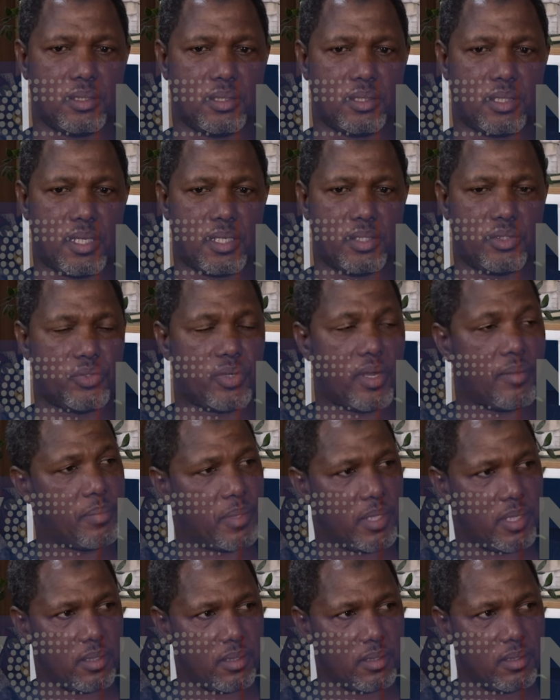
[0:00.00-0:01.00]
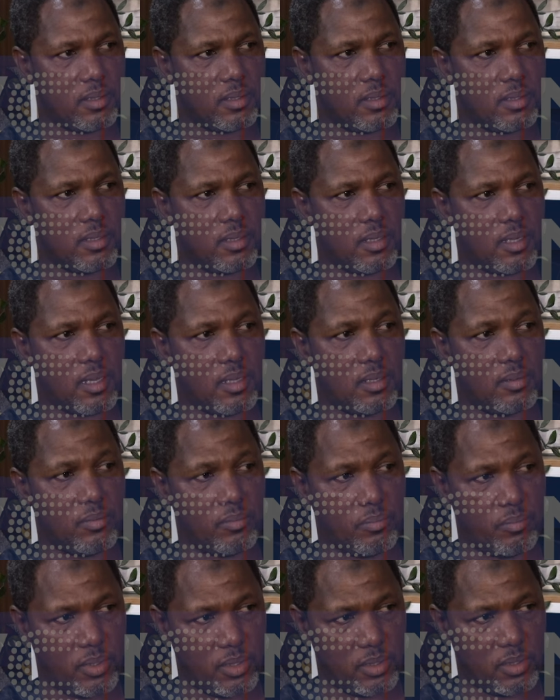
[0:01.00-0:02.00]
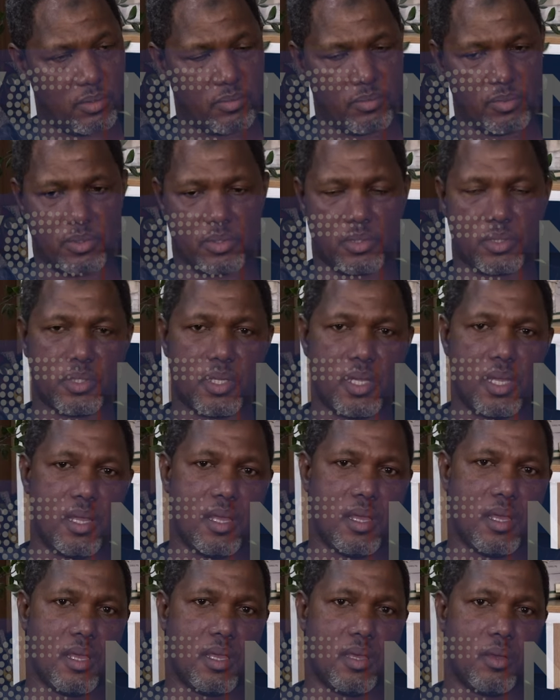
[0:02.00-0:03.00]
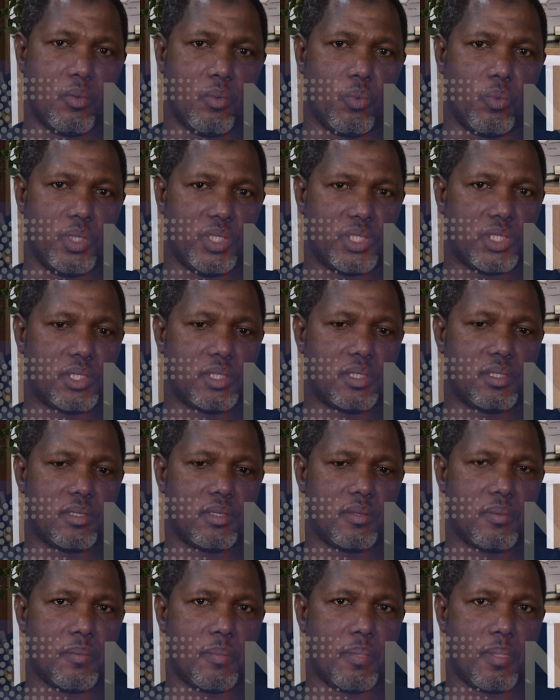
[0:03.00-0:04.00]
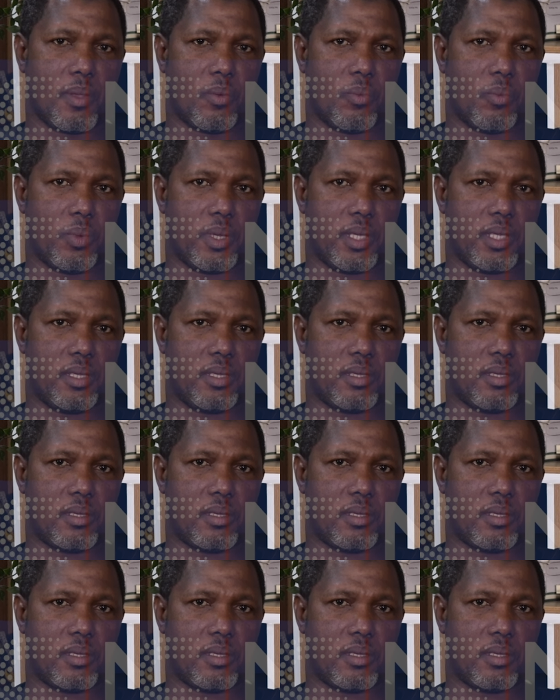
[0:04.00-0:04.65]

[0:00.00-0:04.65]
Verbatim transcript: child trafficking and vulnerables, which the